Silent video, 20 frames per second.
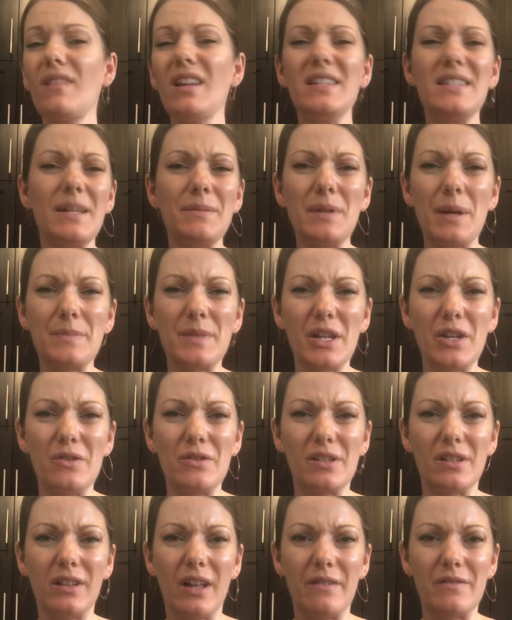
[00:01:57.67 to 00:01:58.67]
Sometimes I
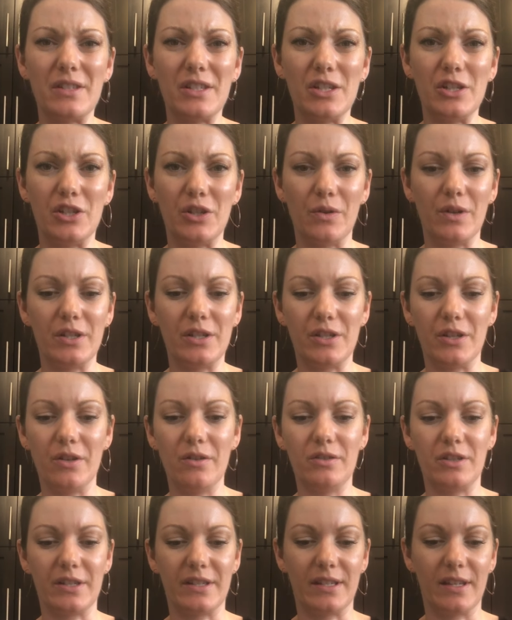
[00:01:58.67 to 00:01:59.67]
use gloves to do it
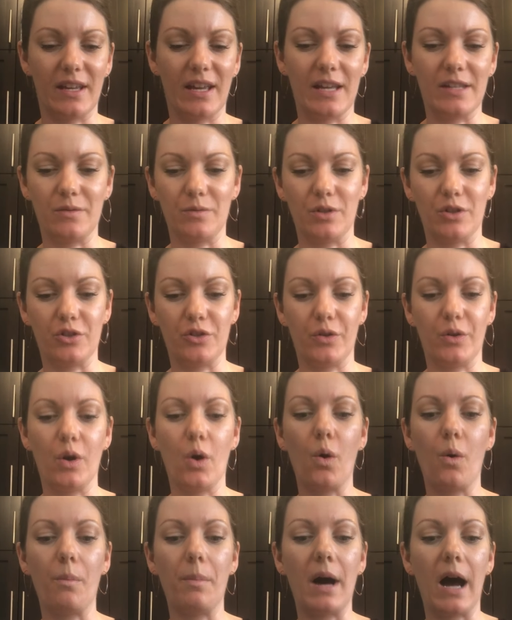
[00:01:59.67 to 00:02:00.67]
too, just in case when you're doing a
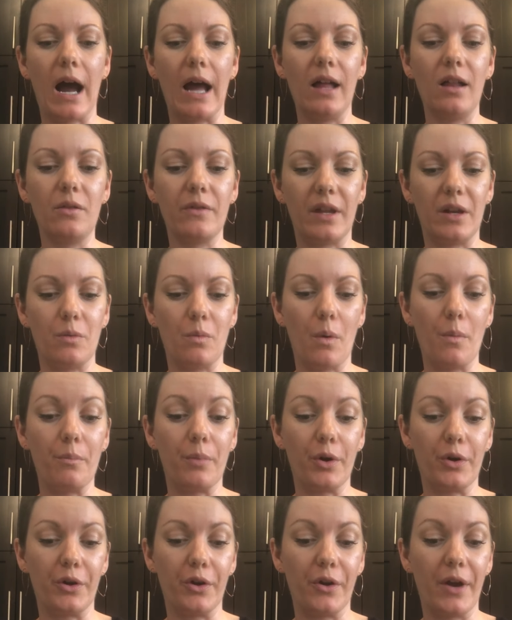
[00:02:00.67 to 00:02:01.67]
whole pile, then it won't
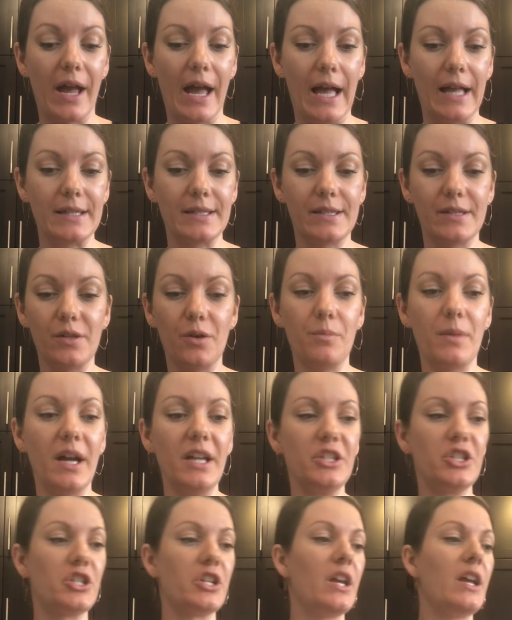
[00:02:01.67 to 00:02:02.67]
burn your hands so much.